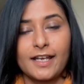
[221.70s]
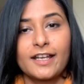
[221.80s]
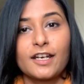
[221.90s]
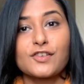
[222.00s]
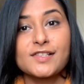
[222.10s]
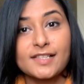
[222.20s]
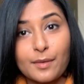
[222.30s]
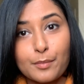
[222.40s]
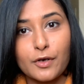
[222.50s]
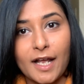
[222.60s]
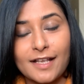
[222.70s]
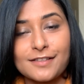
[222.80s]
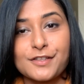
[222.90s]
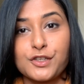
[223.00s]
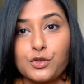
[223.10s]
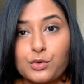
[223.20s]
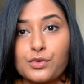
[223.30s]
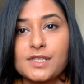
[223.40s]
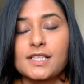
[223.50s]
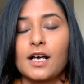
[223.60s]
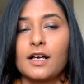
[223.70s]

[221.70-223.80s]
Now, some brands use